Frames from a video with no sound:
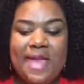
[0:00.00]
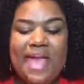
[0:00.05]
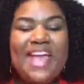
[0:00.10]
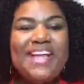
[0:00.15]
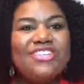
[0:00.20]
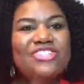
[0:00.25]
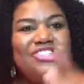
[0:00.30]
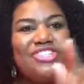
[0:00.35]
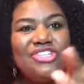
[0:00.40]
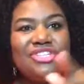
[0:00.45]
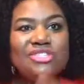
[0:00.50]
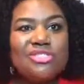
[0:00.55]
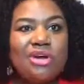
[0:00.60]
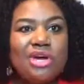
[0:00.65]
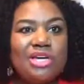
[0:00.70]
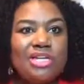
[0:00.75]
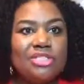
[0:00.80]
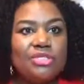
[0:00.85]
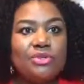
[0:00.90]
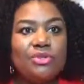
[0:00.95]
and she
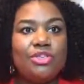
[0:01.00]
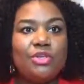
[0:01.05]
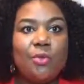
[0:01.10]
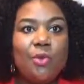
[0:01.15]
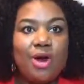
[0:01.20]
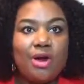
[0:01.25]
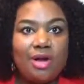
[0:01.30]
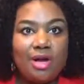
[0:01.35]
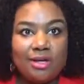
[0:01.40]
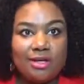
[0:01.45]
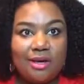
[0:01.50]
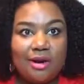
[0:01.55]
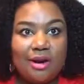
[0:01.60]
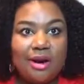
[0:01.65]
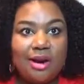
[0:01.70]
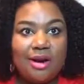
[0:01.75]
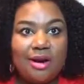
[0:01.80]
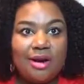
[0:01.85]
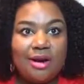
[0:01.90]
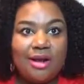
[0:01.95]
started doing the work on
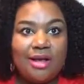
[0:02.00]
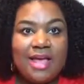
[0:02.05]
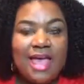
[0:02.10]
her.